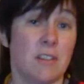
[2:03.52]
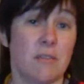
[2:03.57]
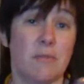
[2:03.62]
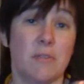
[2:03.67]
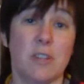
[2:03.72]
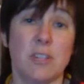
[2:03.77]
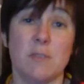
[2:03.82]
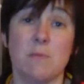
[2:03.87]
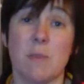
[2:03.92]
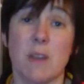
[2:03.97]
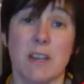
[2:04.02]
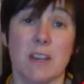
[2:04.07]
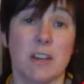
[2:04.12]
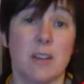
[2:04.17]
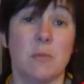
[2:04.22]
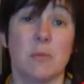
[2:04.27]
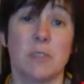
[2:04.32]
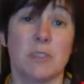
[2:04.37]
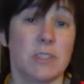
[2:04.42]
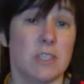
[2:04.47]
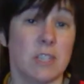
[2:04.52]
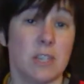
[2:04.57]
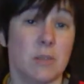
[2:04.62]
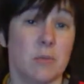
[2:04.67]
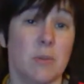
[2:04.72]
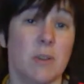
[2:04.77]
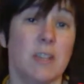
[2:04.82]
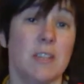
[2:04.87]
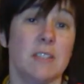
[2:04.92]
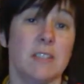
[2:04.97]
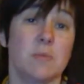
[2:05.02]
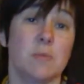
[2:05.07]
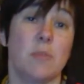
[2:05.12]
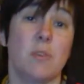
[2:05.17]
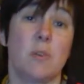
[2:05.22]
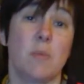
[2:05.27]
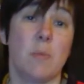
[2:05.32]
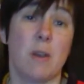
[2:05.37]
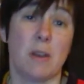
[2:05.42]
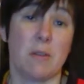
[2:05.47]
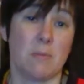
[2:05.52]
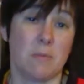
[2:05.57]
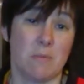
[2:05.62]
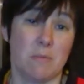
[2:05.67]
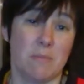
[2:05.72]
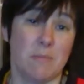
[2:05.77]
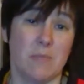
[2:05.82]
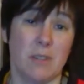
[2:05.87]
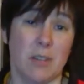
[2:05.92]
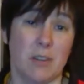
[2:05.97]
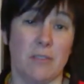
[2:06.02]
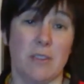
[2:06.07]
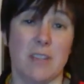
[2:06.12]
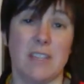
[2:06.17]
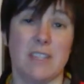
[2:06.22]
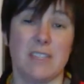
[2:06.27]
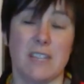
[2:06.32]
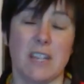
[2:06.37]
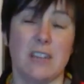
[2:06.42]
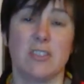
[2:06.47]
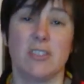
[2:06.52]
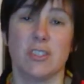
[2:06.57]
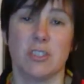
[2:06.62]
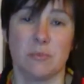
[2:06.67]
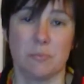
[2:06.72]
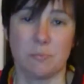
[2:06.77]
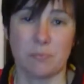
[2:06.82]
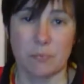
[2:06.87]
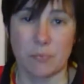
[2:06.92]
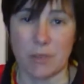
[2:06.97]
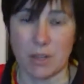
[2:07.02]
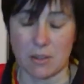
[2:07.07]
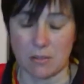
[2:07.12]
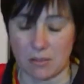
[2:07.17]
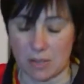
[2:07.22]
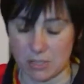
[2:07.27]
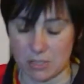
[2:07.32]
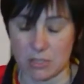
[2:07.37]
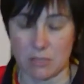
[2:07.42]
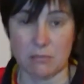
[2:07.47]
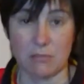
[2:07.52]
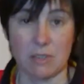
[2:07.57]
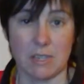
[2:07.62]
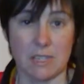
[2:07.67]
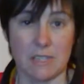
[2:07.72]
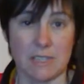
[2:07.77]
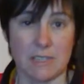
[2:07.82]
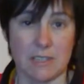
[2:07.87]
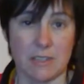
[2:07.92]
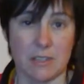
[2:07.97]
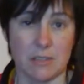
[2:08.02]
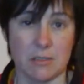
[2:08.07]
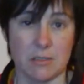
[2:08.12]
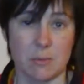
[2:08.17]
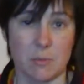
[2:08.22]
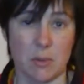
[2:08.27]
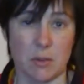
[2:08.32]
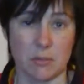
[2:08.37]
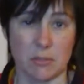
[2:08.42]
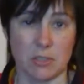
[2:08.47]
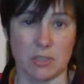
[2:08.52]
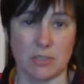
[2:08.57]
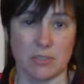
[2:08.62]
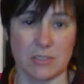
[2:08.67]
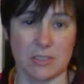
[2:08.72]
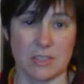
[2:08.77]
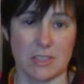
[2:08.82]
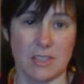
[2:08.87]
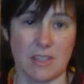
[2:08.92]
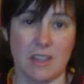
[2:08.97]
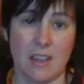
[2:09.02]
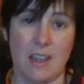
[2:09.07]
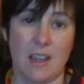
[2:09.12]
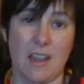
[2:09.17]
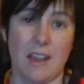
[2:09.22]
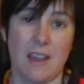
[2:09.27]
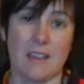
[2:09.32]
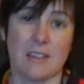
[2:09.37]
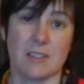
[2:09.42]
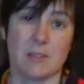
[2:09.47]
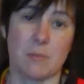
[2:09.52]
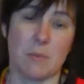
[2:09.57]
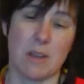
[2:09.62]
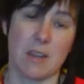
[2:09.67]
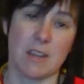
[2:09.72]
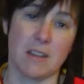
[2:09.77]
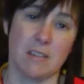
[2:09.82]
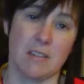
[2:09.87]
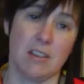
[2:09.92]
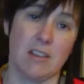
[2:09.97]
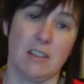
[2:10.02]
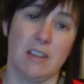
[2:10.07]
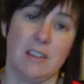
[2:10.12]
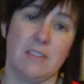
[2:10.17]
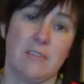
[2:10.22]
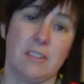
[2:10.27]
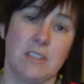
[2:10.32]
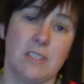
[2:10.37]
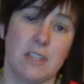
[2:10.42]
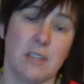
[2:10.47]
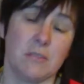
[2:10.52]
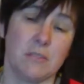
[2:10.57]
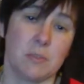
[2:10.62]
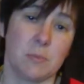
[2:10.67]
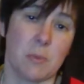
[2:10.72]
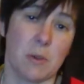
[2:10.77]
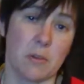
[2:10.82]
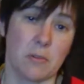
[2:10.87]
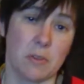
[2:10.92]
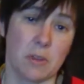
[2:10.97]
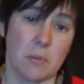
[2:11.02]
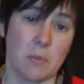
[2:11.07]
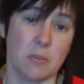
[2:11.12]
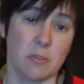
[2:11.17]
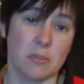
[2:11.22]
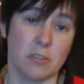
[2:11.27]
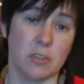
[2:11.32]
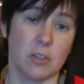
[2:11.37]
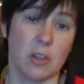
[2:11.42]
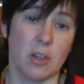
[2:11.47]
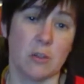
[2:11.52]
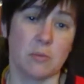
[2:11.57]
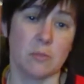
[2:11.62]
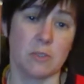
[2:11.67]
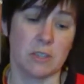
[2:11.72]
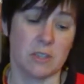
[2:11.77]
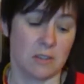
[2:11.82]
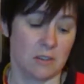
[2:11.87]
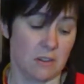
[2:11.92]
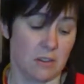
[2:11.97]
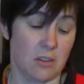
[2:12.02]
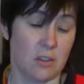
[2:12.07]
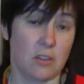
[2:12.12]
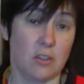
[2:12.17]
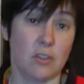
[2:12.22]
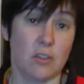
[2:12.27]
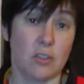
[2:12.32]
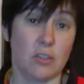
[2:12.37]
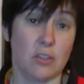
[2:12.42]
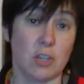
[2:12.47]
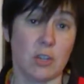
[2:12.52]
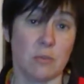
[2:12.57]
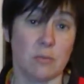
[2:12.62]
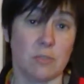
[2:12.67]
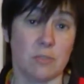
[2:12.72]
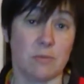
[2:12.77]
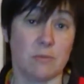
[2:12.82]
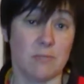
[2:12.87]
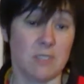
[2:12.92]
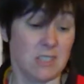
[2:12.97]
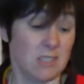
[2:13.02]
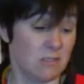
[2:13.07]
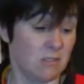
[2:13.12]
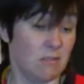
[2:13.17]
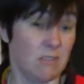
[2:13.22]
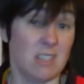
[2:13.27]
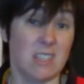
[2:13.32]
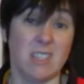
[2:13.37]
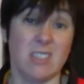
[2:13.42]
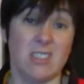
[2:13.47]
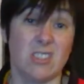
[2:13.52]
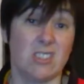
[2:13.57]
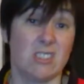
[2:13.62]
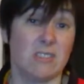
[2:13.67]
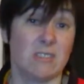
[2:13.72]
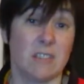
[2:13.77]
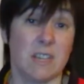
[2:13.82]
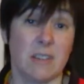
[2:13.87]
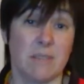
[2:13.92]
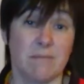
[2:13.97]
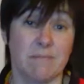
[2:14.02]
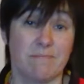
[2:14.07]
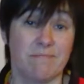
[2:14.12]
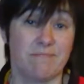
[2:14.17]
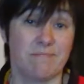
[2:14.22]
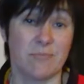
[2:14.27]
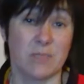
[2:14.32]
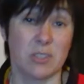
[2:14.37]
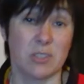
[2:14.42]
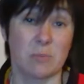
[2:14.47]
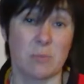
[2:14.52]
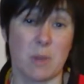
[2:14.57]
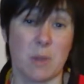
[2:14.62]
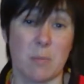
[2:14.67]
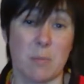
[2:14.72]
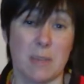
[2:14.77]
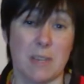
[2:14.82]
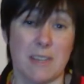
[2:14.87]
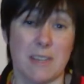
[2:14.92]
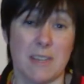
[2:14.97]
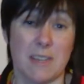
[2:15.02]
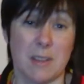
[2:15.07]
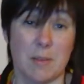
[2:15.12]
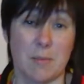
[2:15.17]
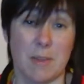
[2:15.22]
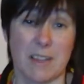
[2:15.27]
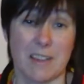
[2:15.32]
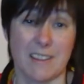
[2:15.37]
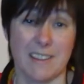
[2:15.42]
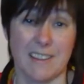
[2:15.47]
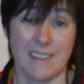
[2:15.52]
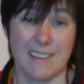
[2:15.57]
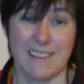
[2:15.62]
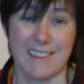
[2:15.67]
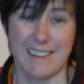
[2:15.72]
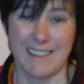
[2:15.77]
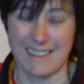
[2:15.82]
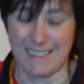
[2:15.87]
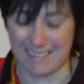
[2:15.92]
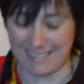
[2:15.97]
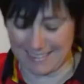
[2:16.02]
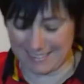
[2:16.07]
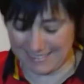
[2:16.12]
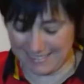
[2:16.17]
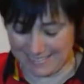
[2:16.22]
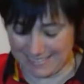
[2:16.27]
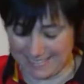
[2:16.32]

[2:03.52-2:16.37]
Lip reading: a fridge magnet will do. It's more about the intention of actually releasing those emotions, as my earlier videos about the emotion code shows. He's already chilled out just by being near the magnet, I think.